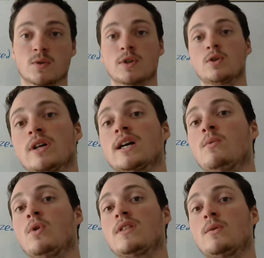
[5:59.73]
when you at
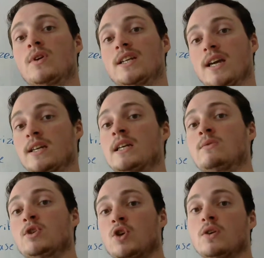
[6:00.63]
what they were getting in
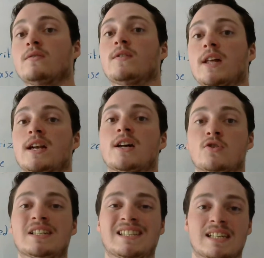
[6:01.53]
return for that
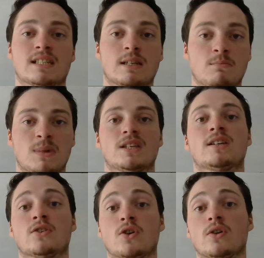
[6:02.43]
$160 million,